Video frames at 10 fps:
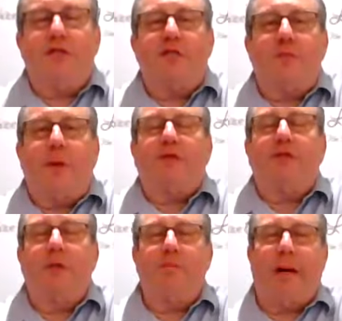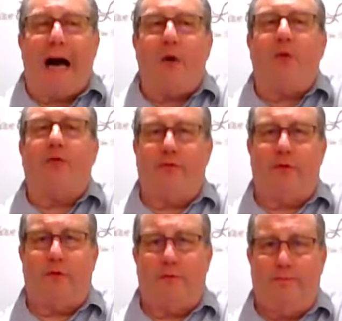an especially
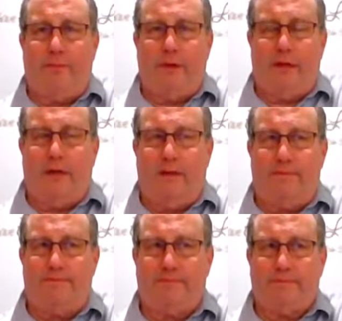powerful um,